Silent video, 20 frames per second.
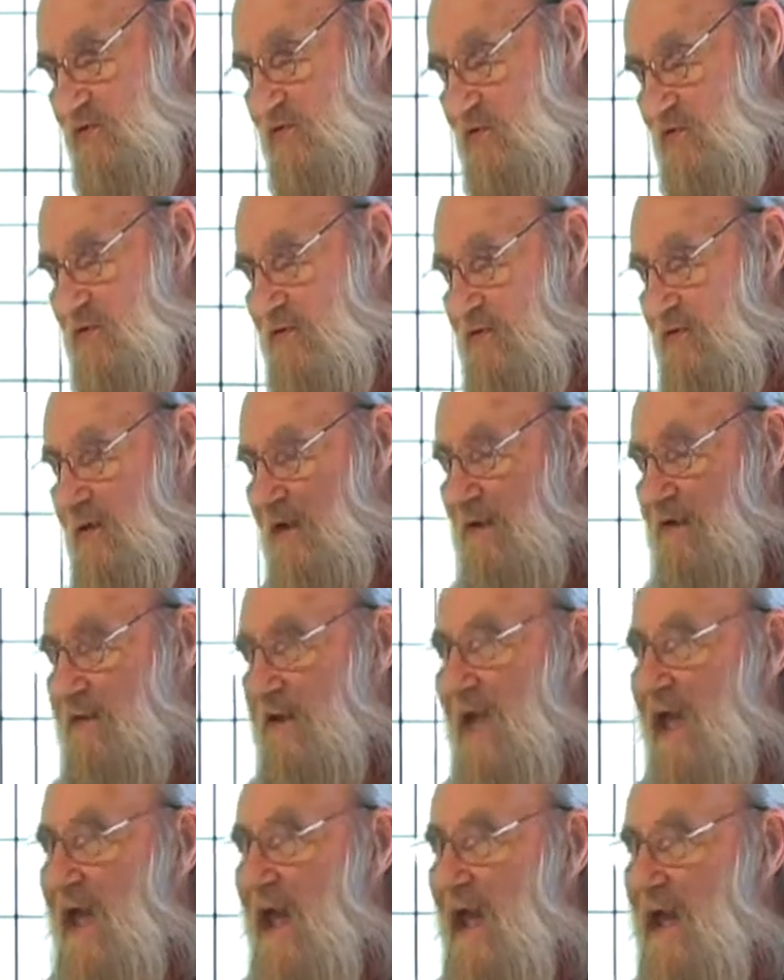he said
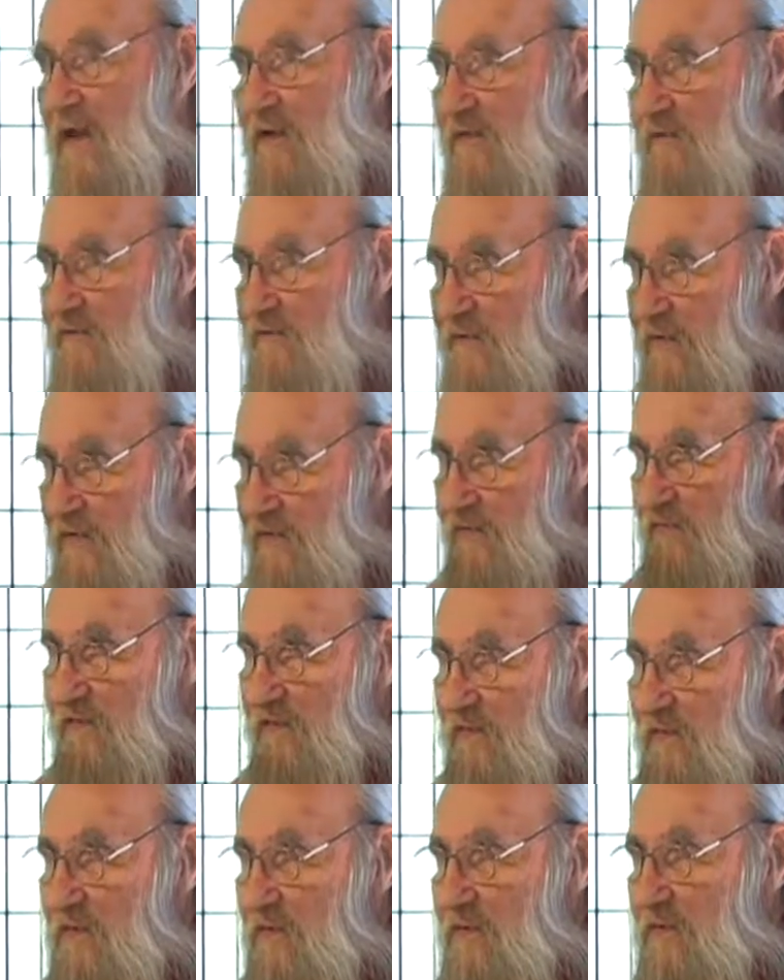numbers turn around
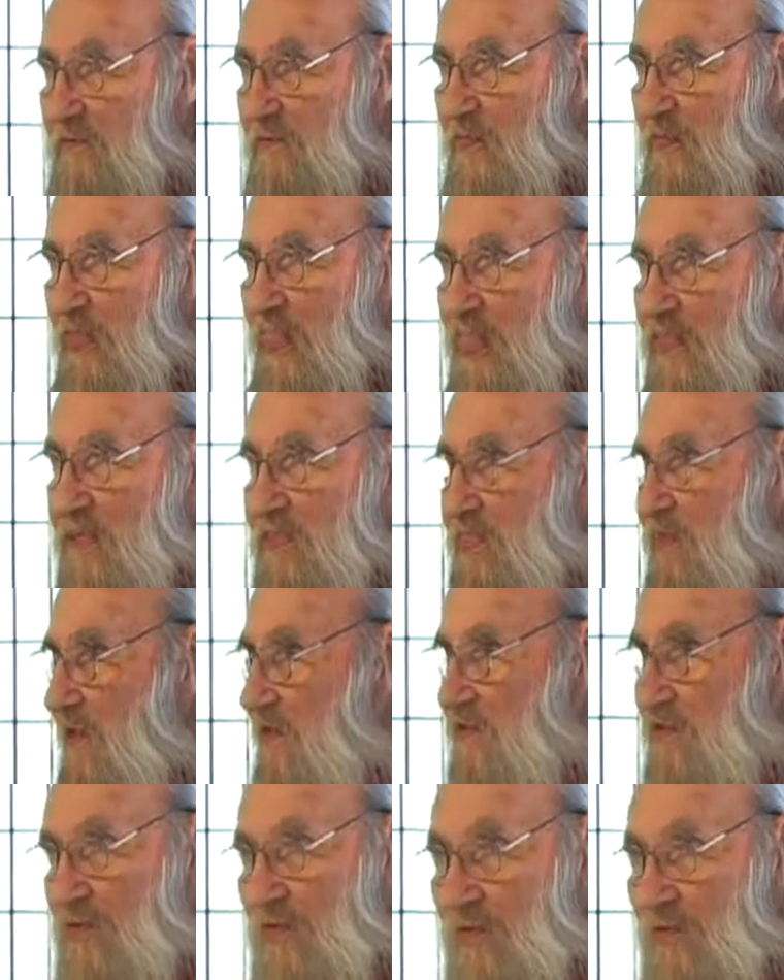at 50.
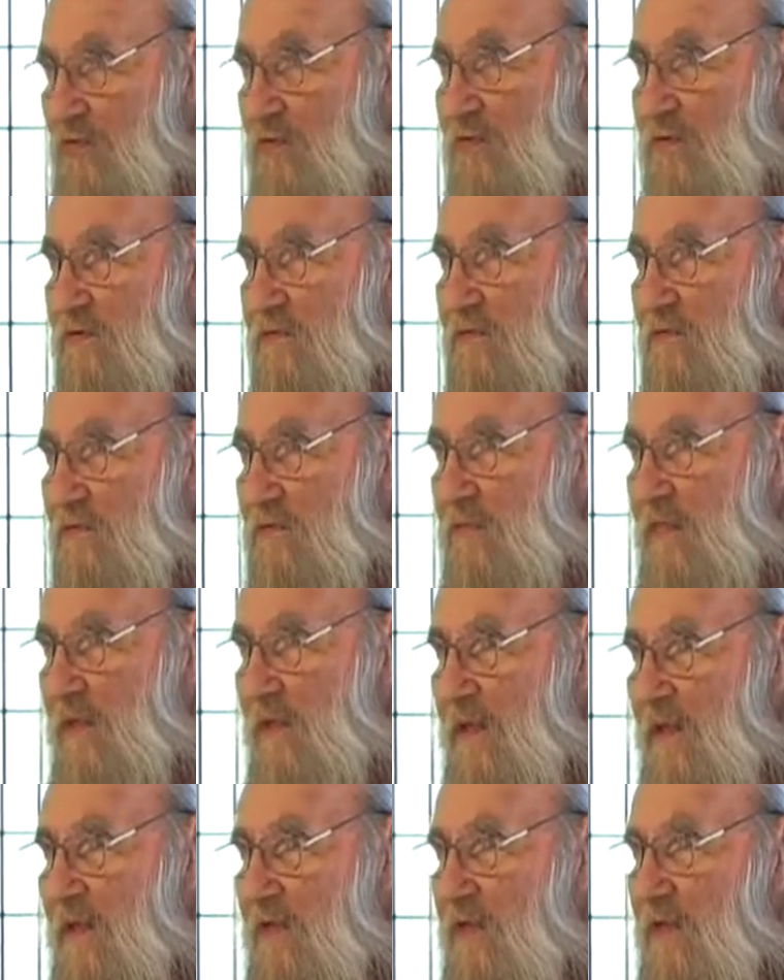They
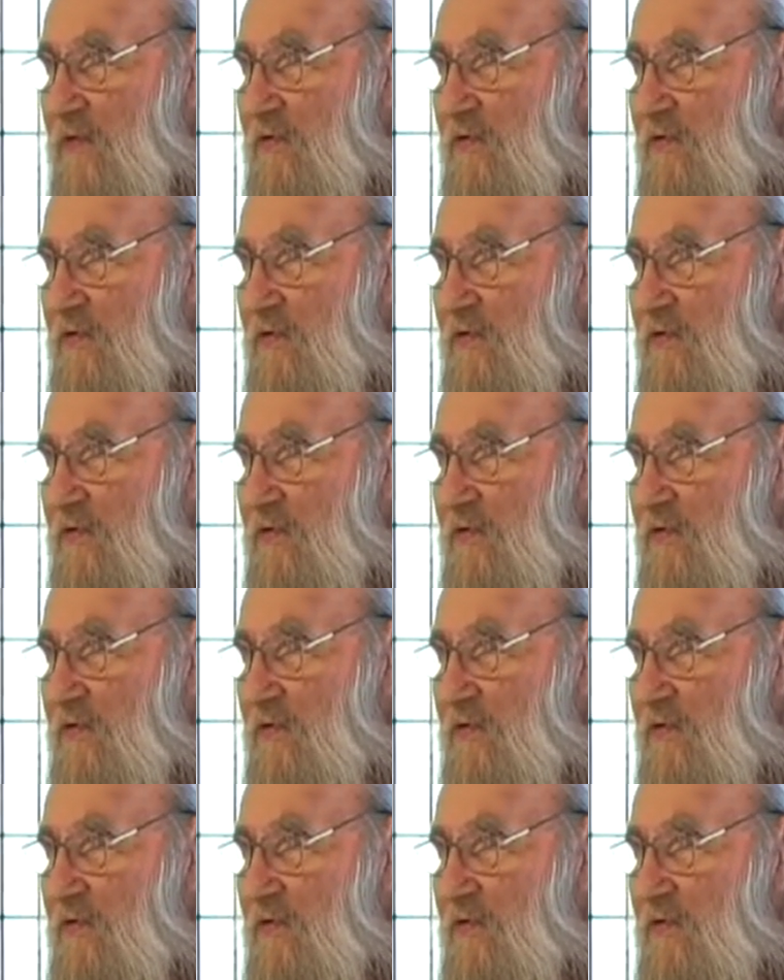don't.